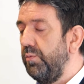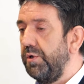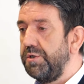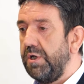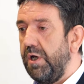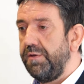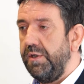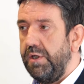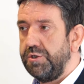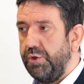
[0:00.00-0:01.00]
But I
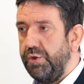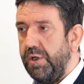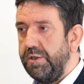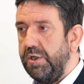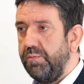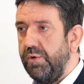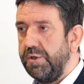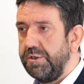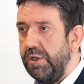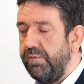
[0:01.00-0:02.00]
think it's a good idea,
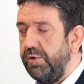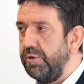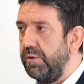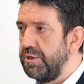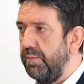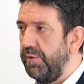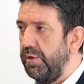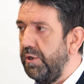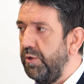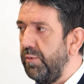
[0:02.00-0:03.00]
personally, if you're doing something
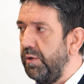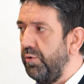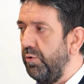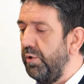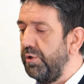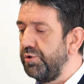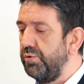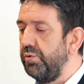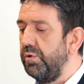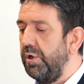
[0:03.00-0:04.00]
that you may publish
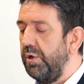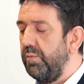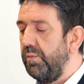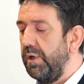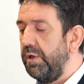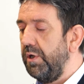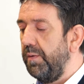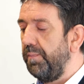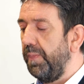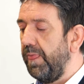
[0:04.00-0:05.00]
or may
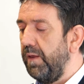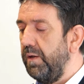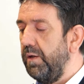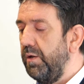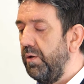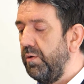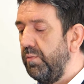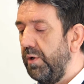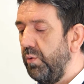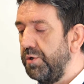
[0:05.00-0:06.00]

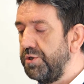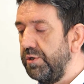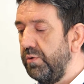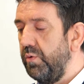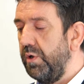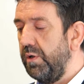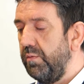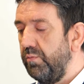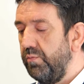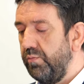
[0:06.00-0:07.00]
want to
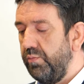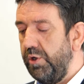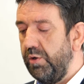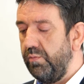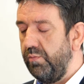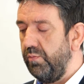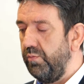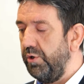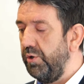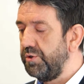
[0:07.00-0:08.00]

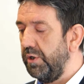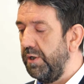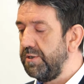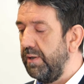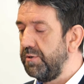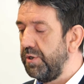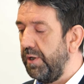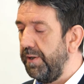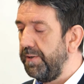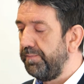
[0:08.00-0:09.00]
utilise
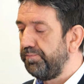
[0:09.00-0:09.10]
outside.